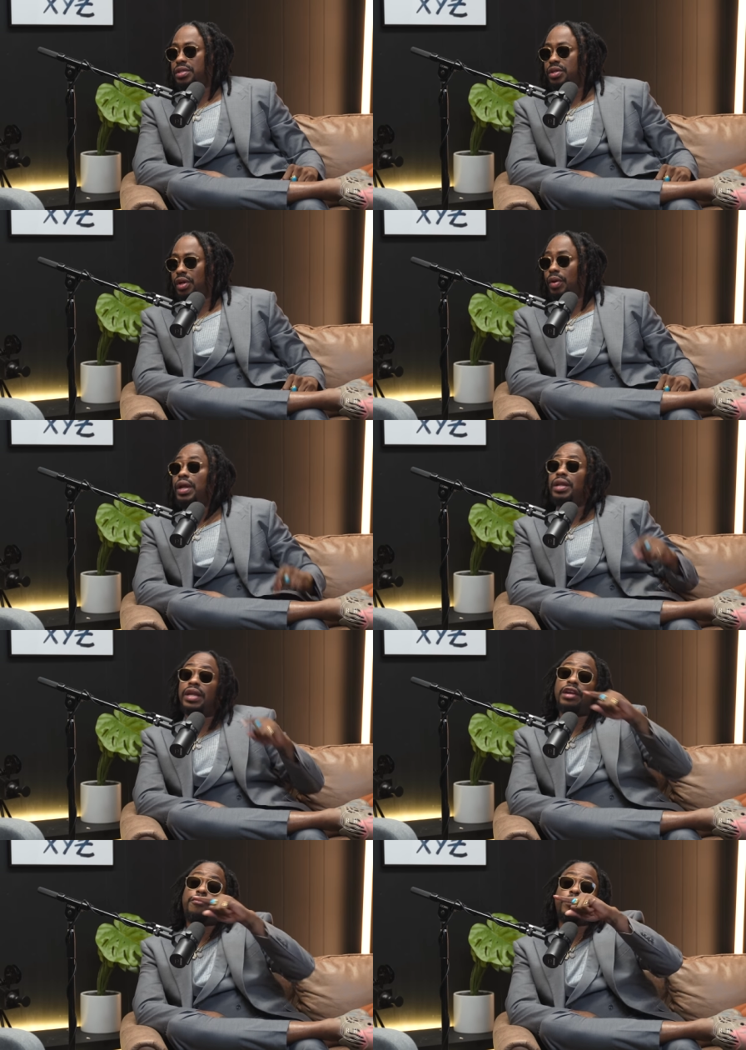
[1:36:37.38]
You know,
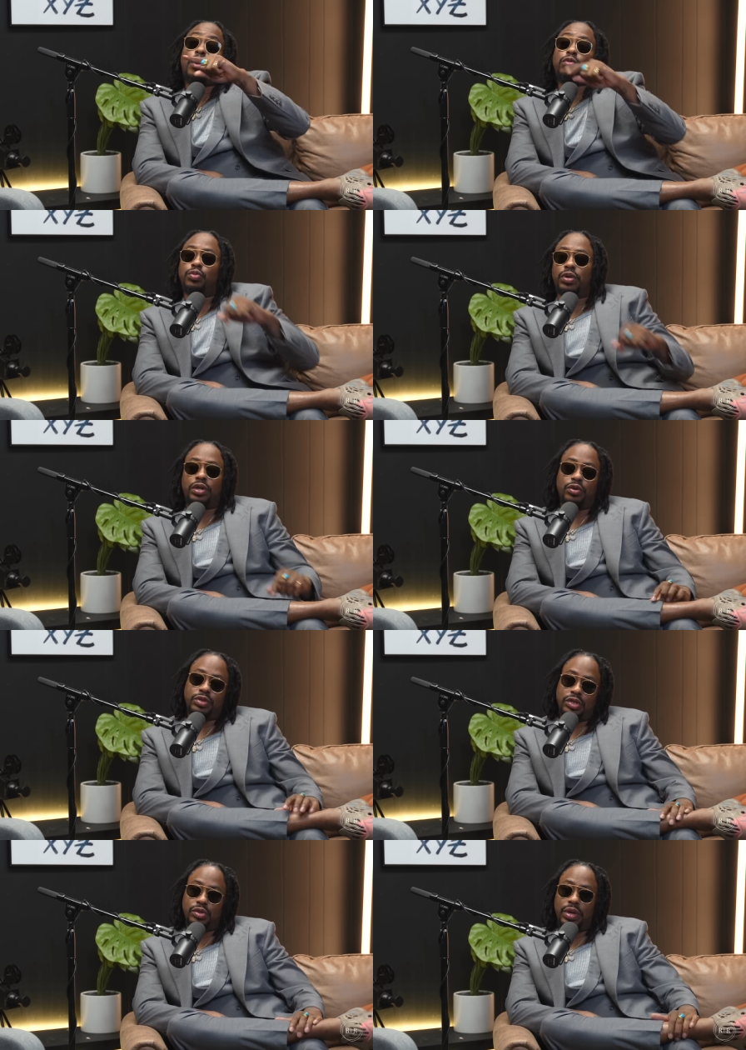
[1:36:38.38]
Let It Flow was one of those
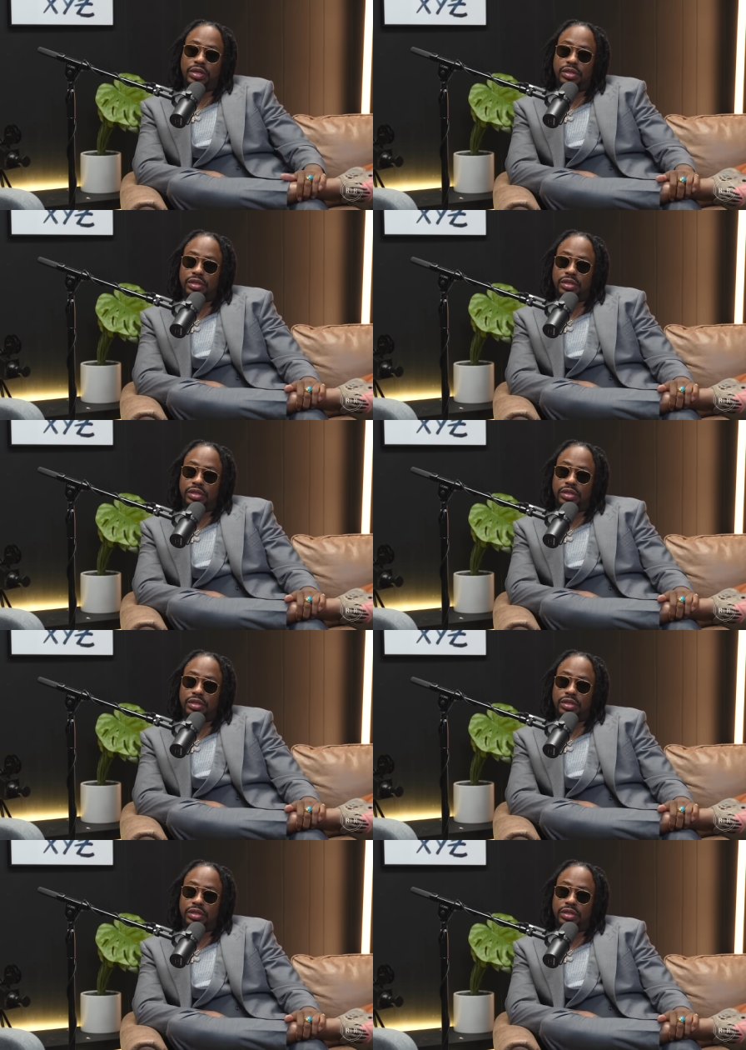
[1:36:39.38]
situations.